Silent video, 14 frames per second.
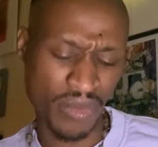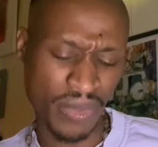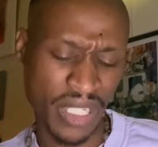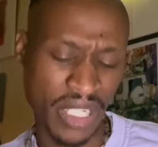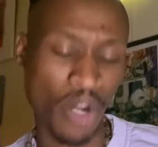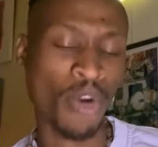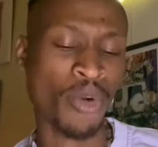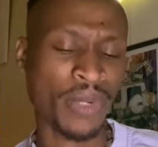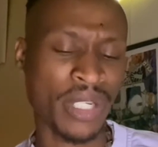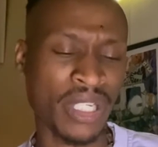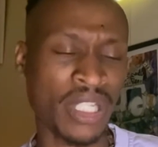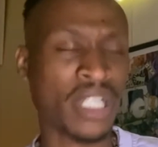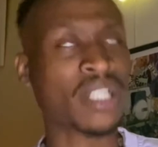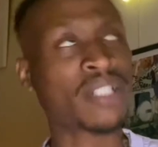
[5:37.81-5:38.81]
We get, or we
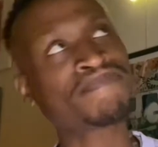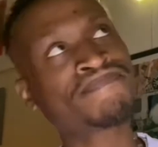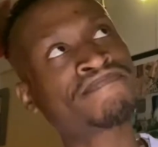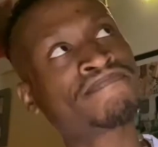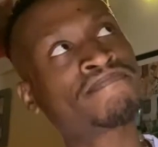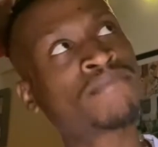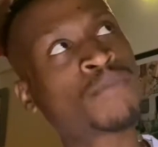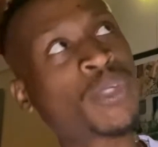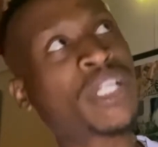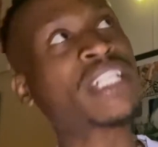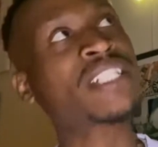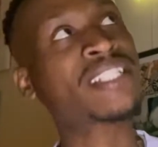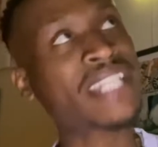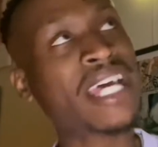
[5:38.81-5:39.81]
get, we
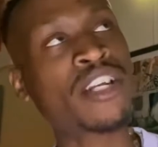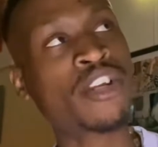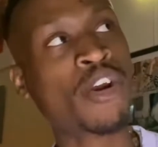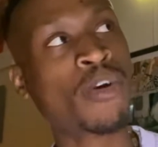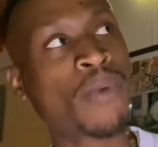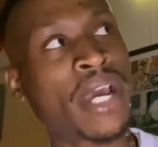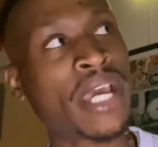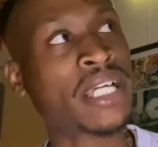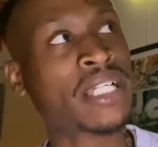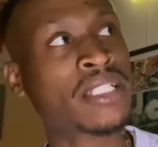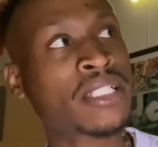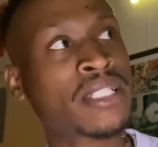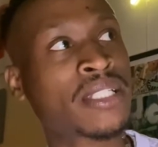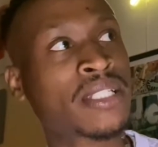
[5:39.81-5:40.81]
get set in our
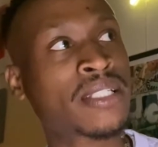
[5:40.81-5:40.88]
ways.